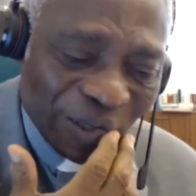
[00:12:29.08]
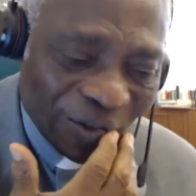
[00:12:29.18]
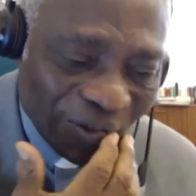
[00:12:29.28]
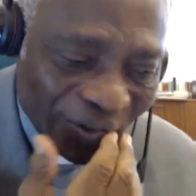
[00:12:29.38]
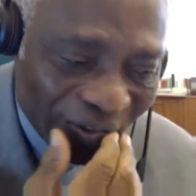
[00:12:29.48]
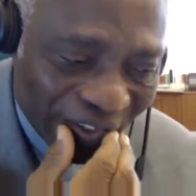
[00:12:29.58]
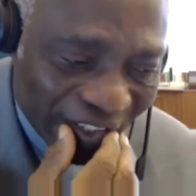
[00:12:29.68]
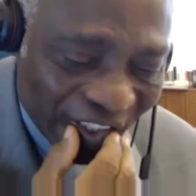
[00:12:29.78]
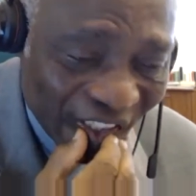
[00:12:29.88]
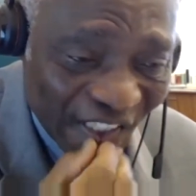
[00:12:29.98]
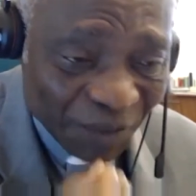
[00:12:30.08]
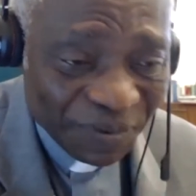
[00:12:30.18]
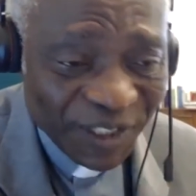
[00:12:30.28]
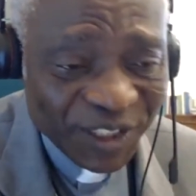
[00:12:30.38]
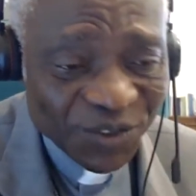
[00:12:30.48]
know, is an
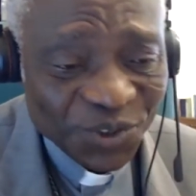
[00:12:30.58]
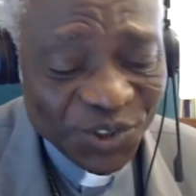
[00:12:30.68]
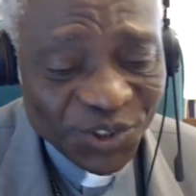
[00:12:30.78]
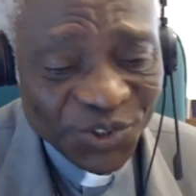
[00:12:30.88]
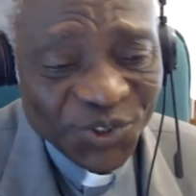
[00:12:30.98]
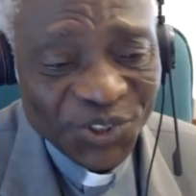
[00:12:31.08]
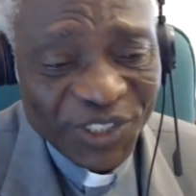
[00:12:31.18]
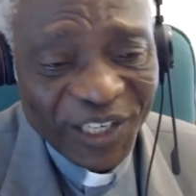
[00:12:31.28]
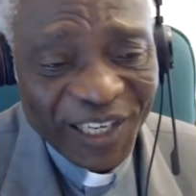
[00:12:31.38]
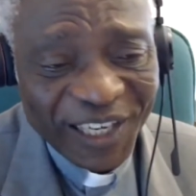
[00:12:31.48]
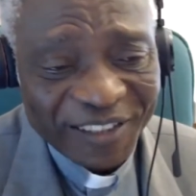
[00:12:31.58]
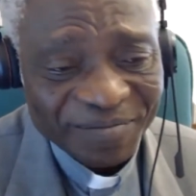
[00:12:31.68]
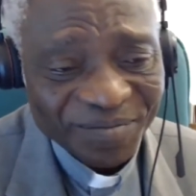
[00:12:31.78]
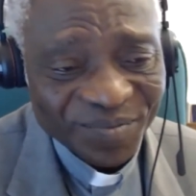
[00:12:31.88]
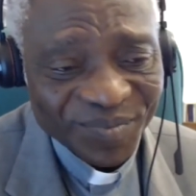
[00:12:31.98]
expression which is used a
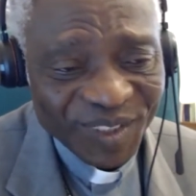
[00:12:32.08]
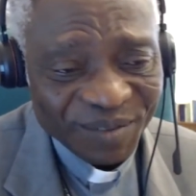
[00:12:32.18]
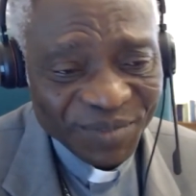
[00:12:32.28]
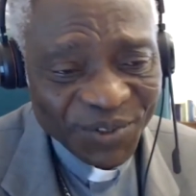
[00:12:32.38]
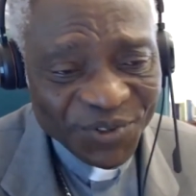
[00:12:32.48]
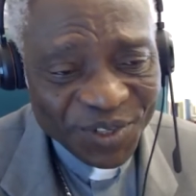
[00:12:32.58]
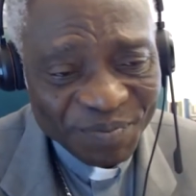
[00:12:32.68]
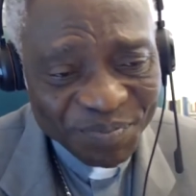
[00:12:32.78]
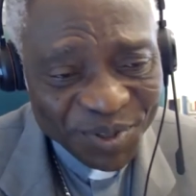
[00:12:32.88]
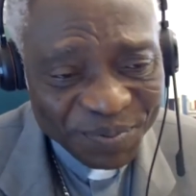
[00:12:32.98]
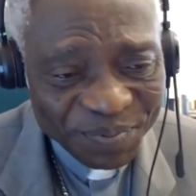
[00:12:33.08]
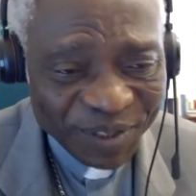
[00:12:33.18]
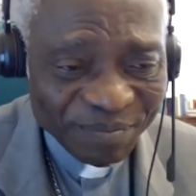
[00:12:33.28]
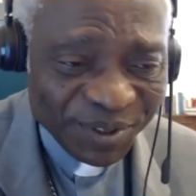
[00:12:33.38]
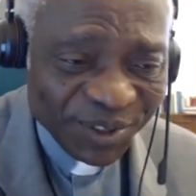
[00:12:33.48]
lot between Pope
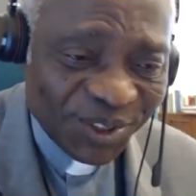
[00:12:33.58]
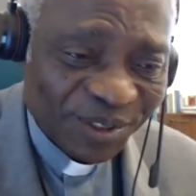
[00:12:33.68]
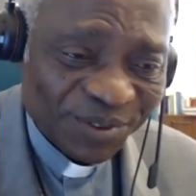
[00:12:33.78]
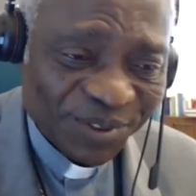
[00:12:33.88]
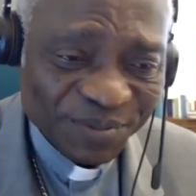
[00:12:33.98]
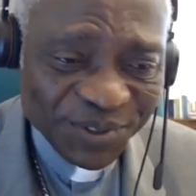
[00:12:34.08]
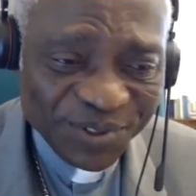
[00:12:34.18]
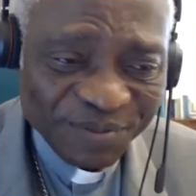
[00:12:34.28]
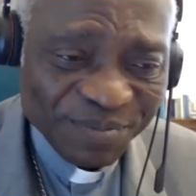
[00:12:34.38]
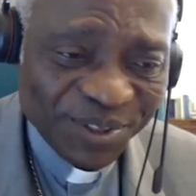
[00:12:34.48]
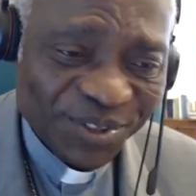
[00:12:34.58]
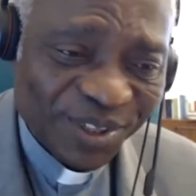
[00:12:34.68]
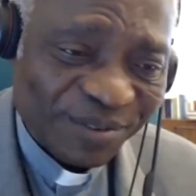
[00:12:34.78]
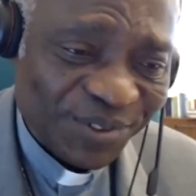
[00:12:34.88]
and bishops, or between bishops,